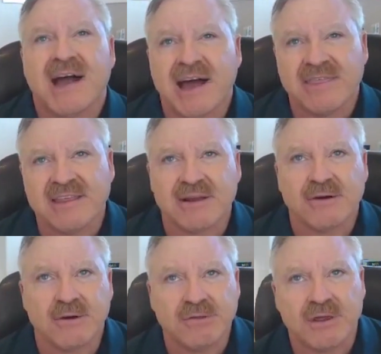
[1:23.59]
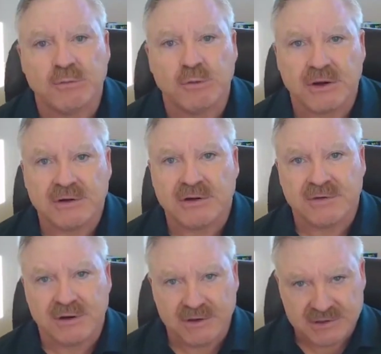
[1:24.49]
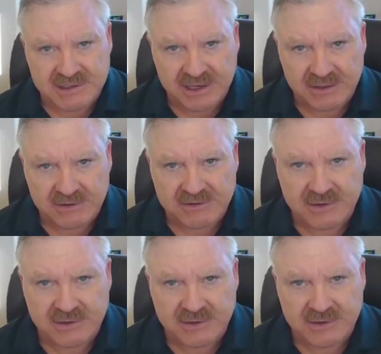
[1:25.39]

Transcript: I think that Earth and water are very good together.